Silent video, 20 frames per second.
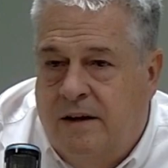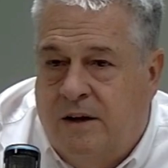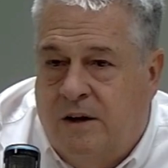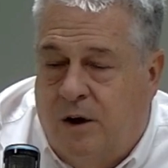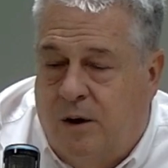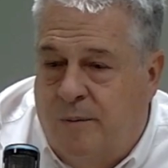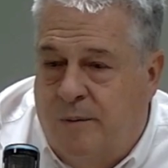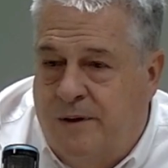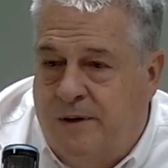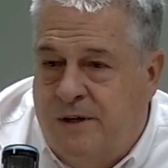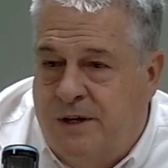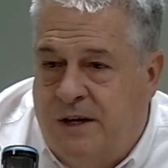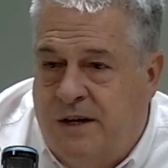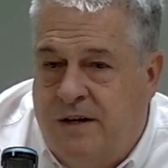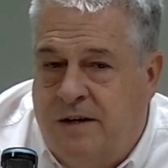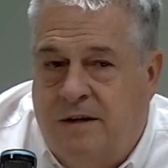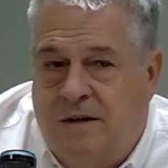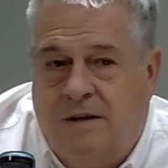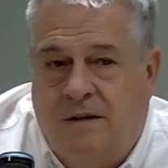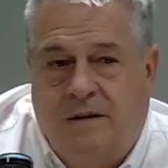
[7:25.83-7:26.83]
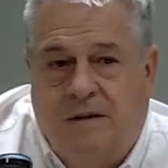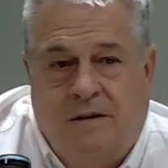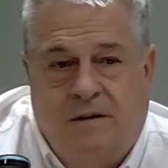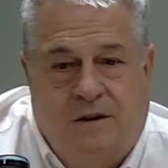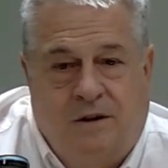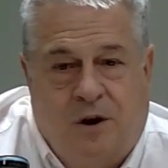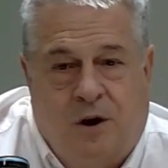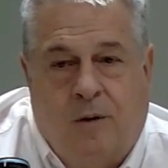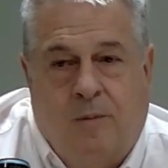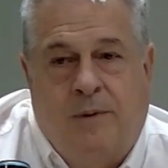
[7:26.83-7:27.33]
Garbage in,
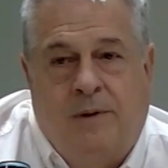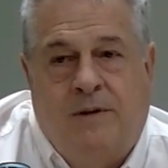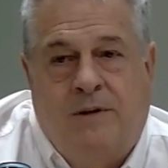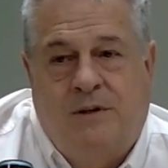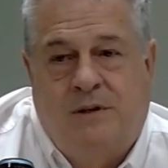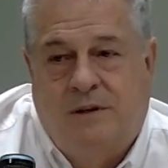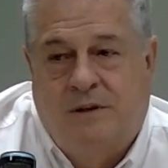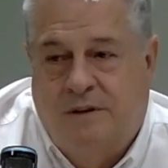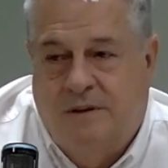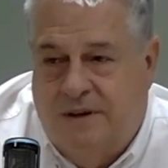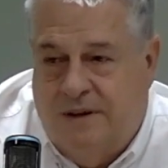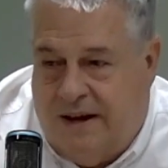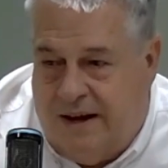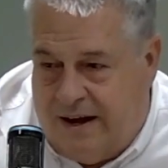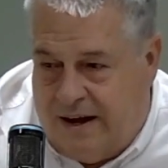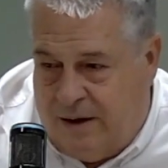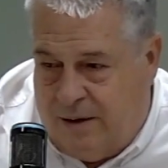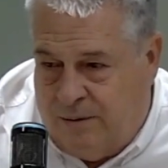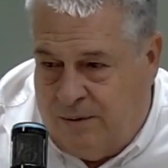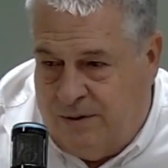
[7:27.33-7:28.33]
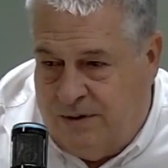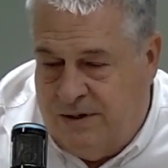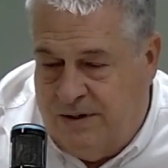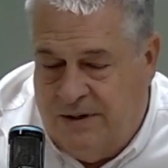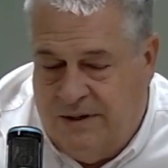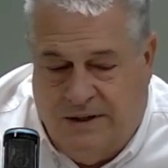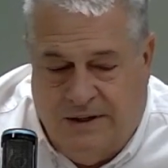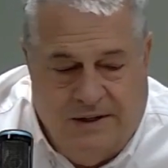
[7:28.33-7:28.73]
garbage out.